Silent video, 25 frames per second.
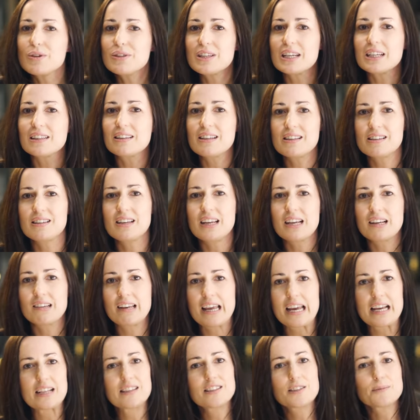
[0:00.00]
music
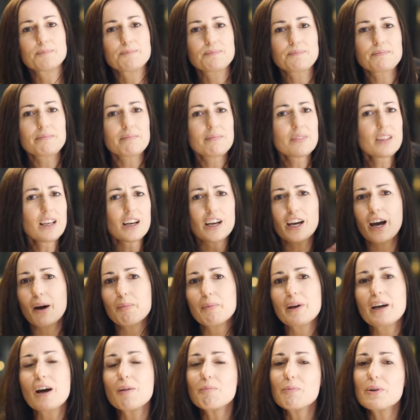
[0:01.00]
listening needs,
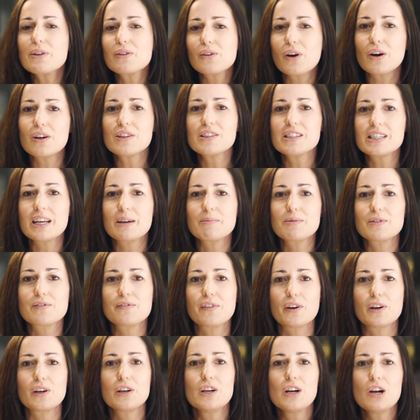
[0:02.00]
coming up with concepts
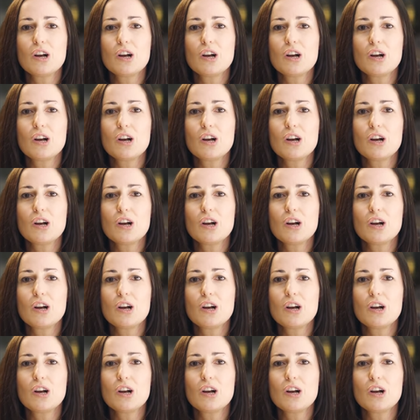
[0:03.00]
for